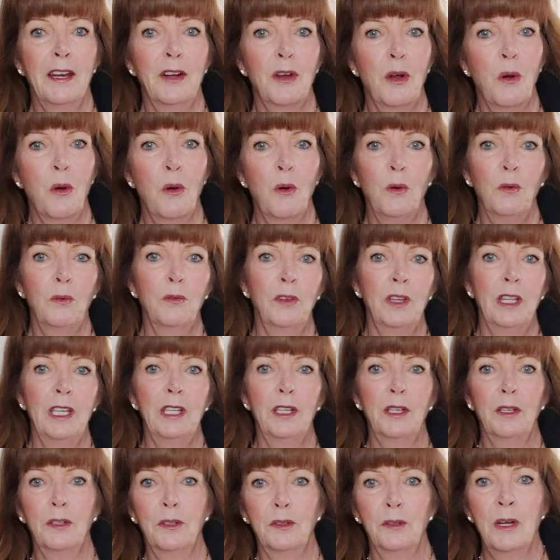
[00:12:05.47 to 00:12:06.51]
a whole
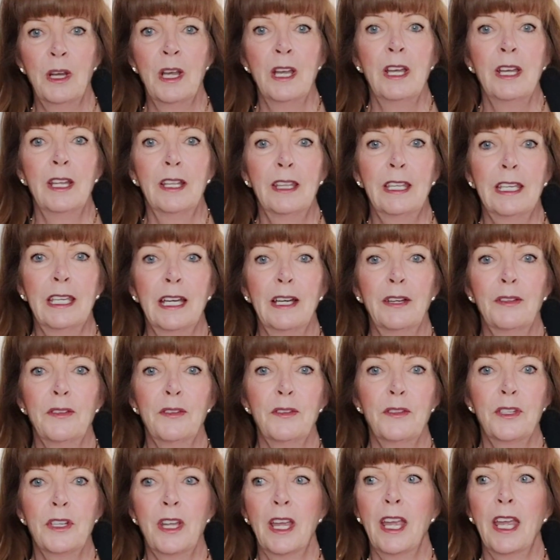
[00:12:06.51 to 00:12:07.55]
video the other
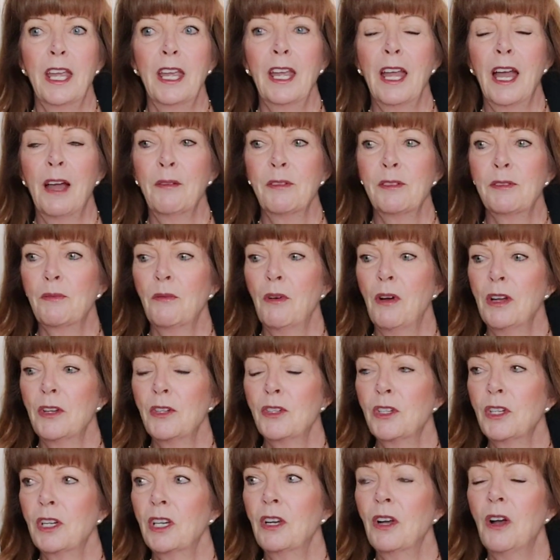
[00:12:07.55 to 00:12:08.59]
day I was
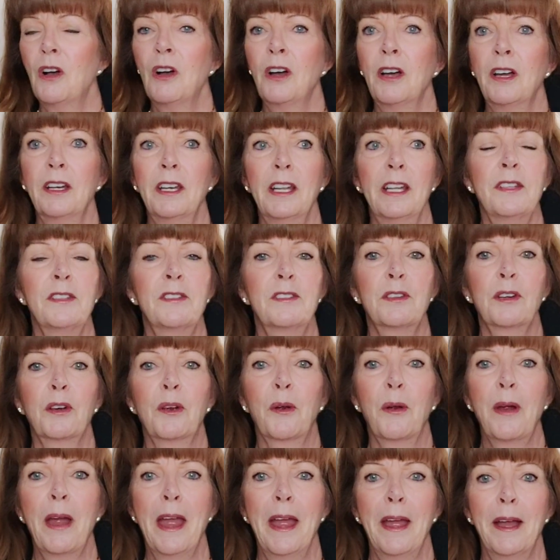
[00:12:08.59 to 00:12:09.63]
watching on
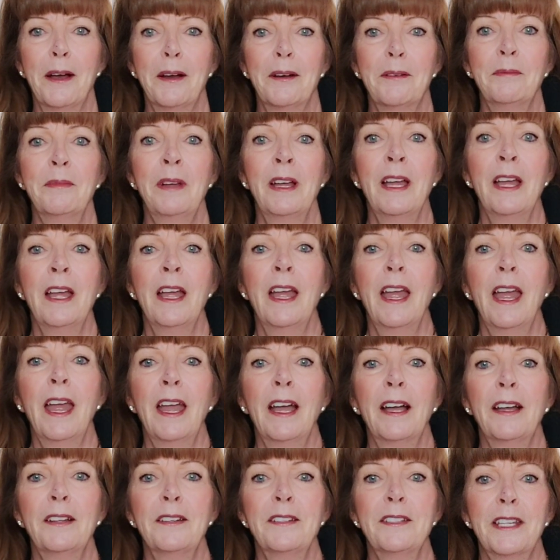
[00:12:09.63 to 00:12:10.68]
Instagram,
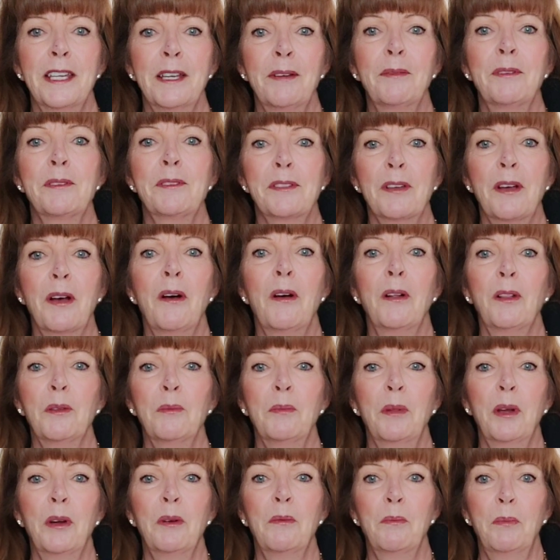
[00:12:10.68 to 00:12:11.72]
and it was all
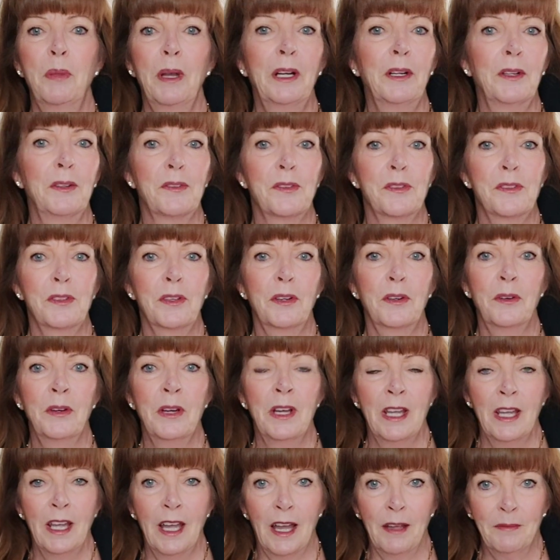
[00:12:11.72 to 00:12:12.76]
about belts. So,
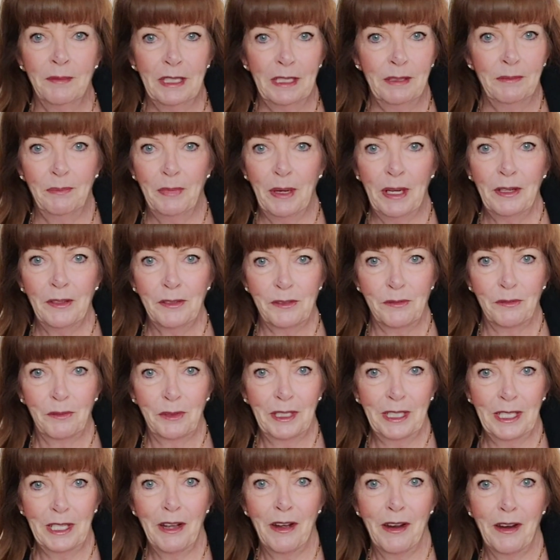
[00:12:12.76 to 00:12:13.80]
I mean, belts
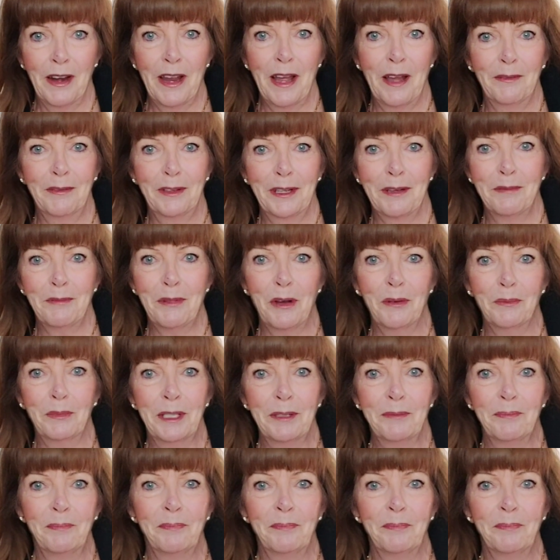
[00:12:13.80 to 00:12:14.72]
really are having a moment.